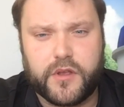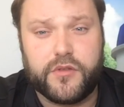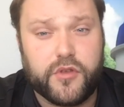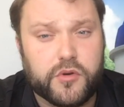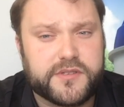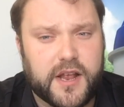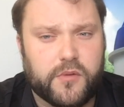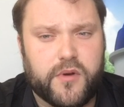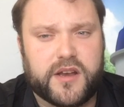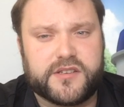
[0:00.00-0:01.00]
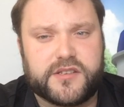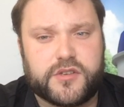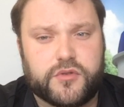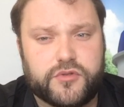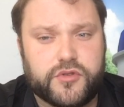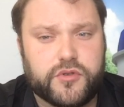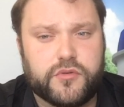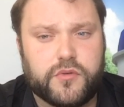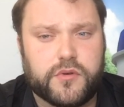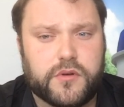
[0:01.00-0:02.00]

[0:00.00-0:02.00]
Those dental practices who do